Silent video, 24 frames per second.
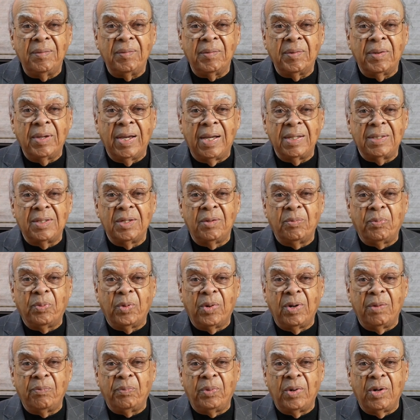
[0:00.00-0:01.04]
got to the
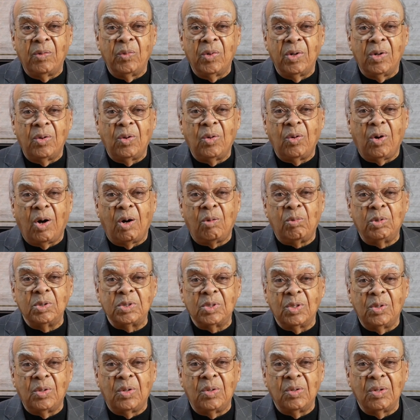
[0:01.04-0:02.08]
part part where the whole almost
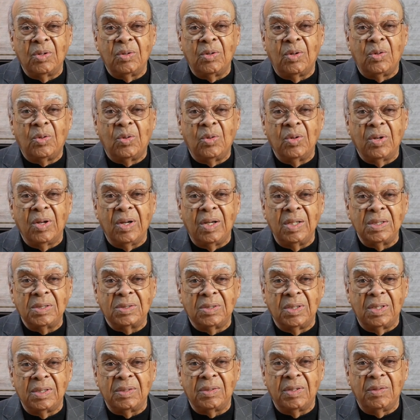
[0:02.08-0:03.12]
the whole whole
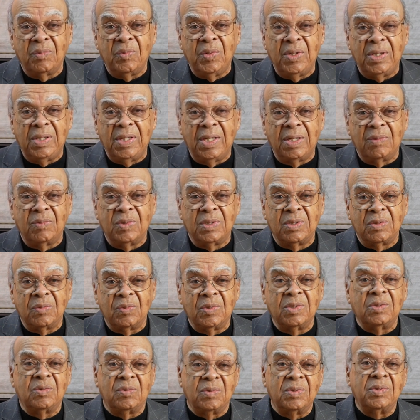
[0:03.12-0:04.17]
concert that we did was
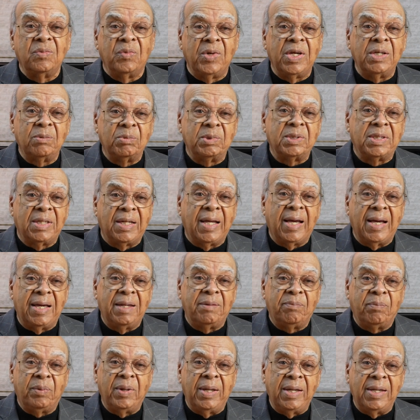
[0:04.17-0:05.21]
was arrangements that I
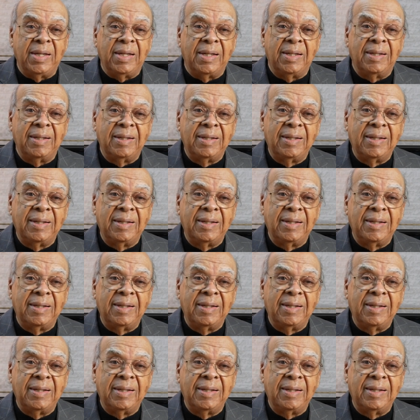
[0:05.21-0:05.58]
had played.